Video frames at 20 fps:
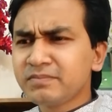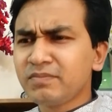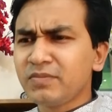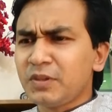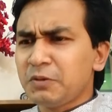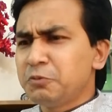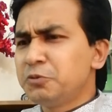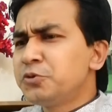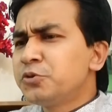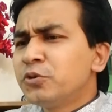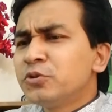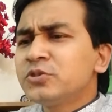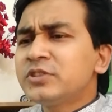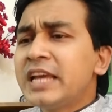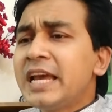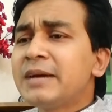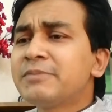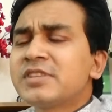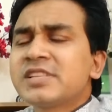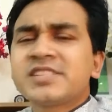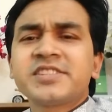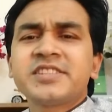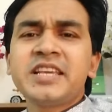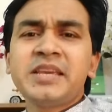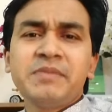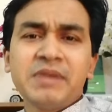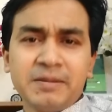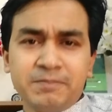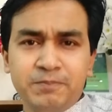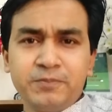we don't have the
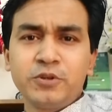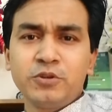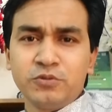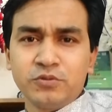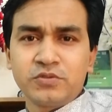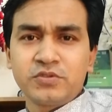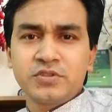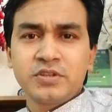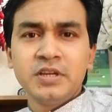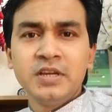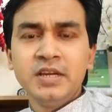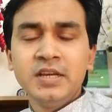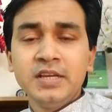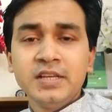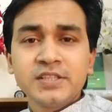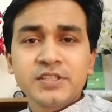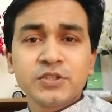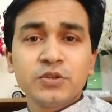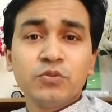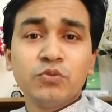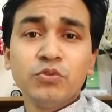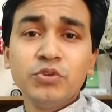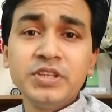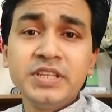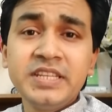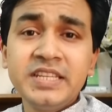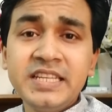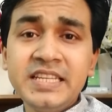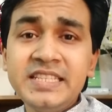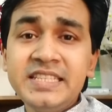same approach, so we
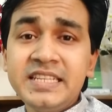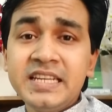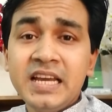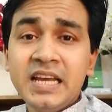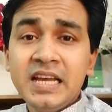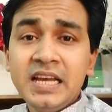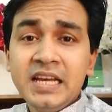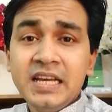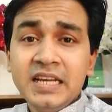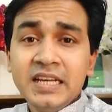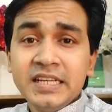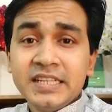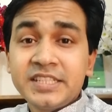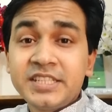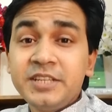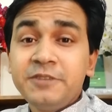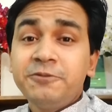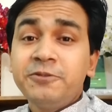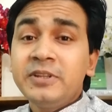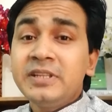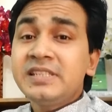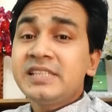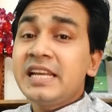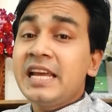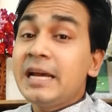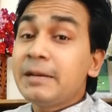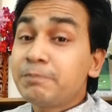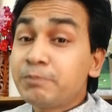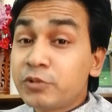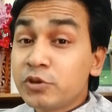need different
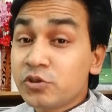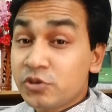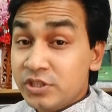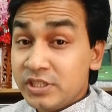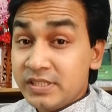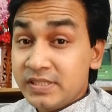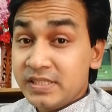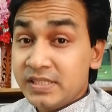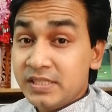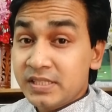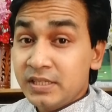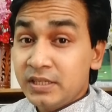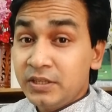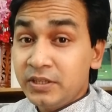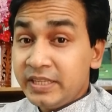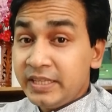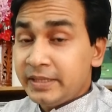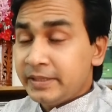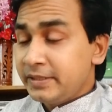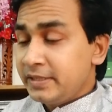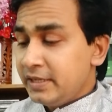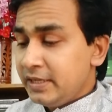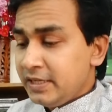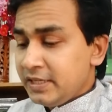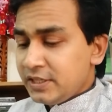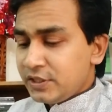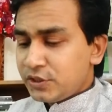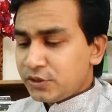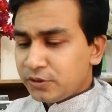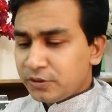approaches. Okay,
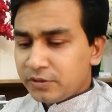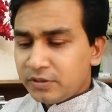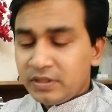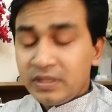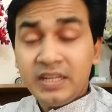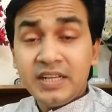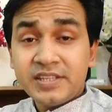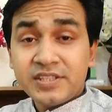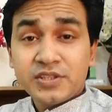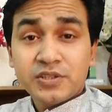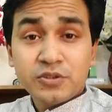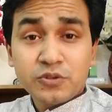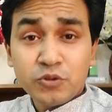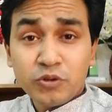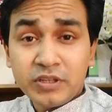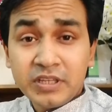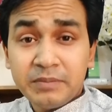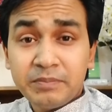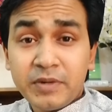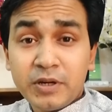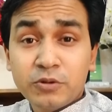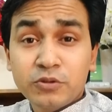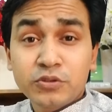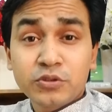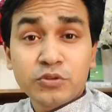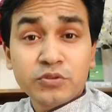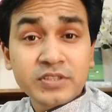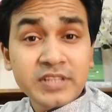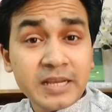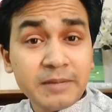so let's talk about
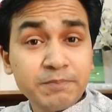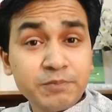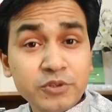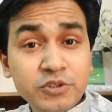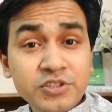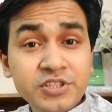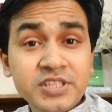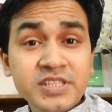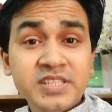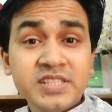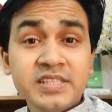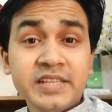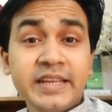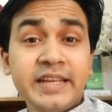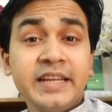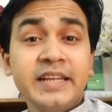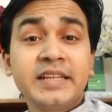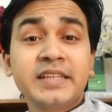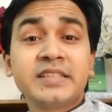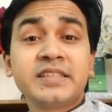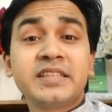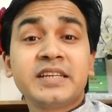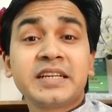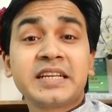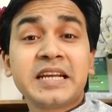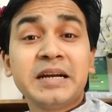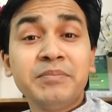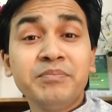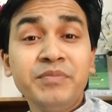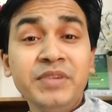those approaches and the
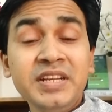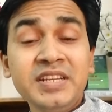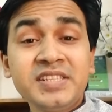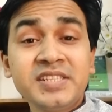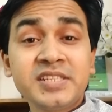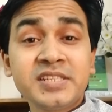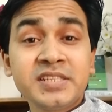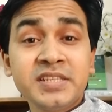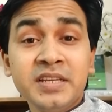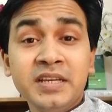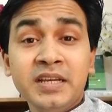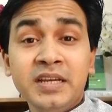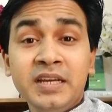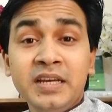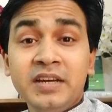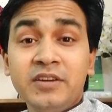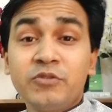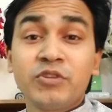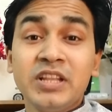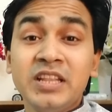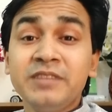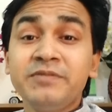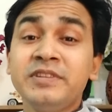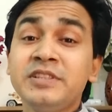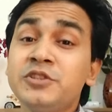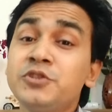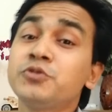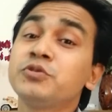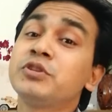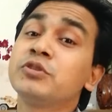gambits
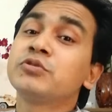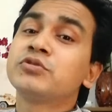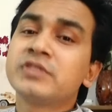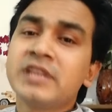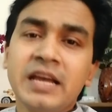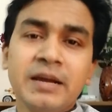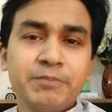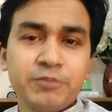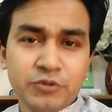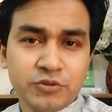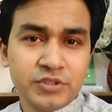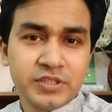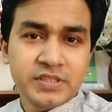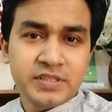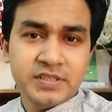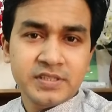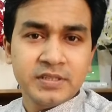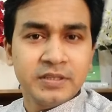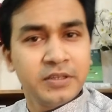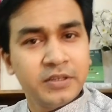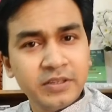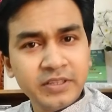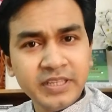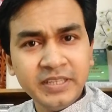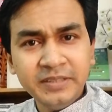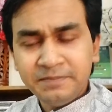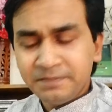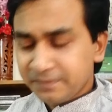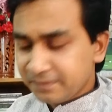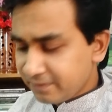relevant to those approaches. Okay,
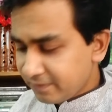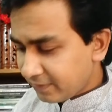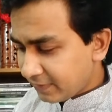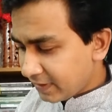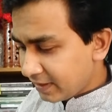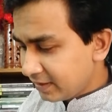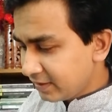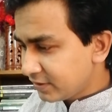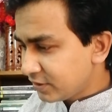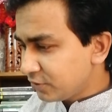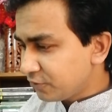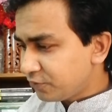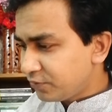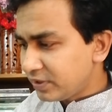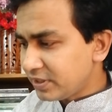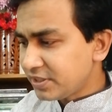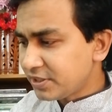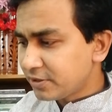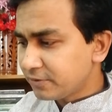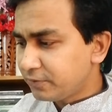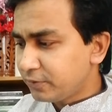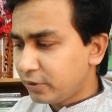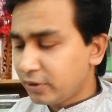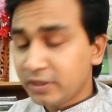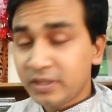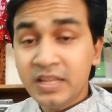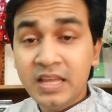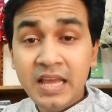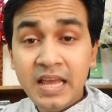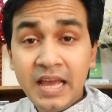so first of
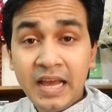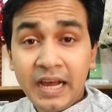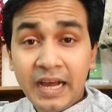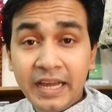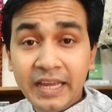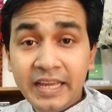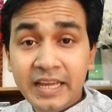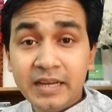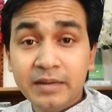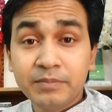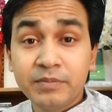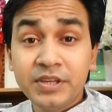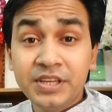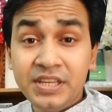all, I have